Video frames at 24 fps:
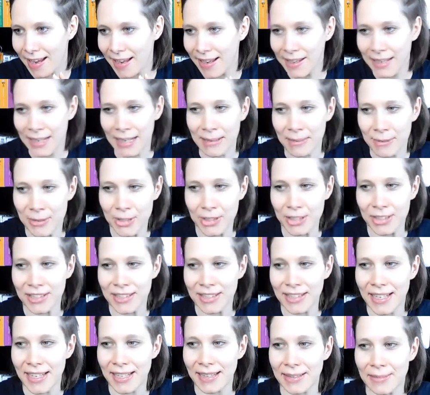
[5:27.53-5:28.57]
And I'm
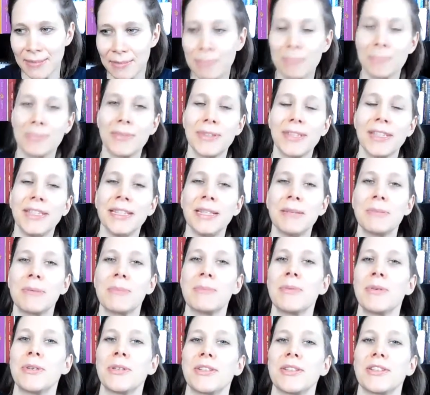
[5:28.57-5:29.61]
just that type
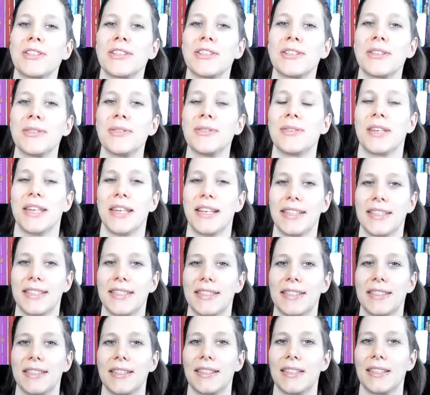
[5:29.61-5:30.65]
of person who
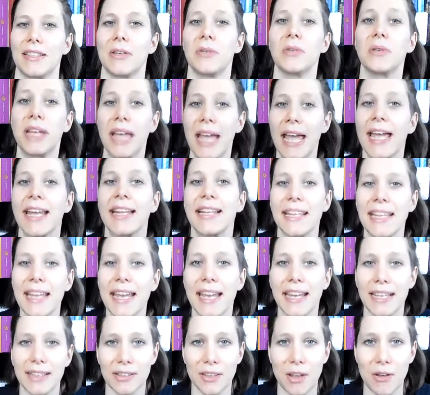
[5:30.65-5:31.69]
gets who can
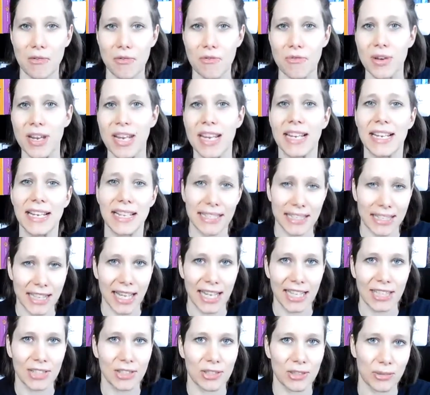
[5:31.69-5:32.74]
get really
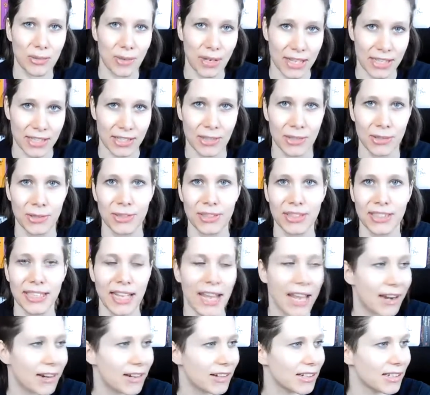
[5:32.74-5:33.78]
attached to a certain
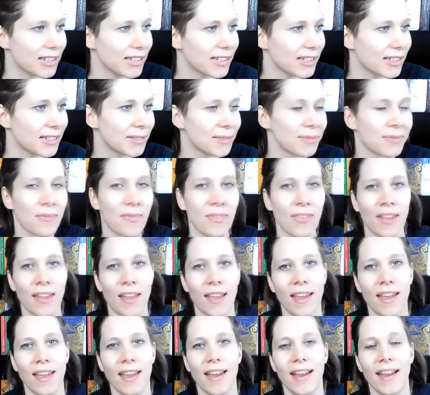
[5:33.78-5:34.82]
character,
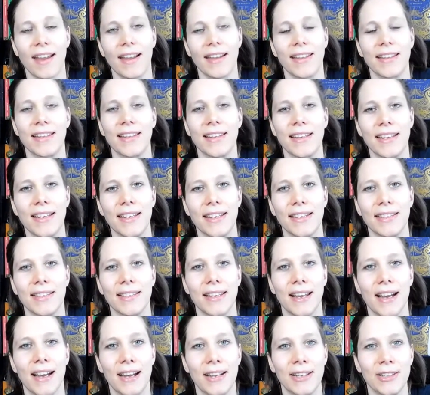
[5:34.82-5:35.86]
and then
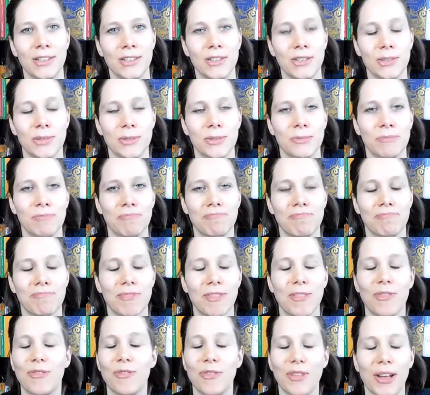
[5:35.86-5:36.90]
I just
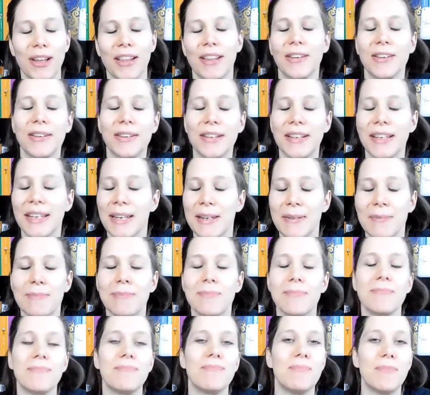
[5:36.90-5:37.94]
follow
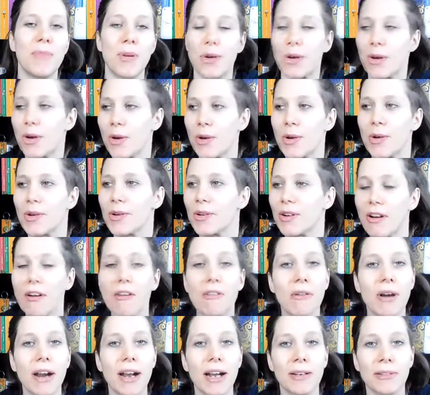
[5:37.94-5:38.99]
him or her
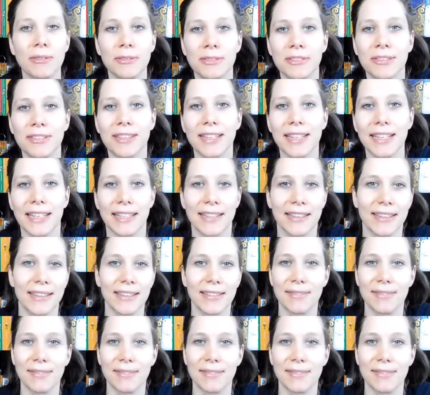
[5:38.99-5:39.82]
around in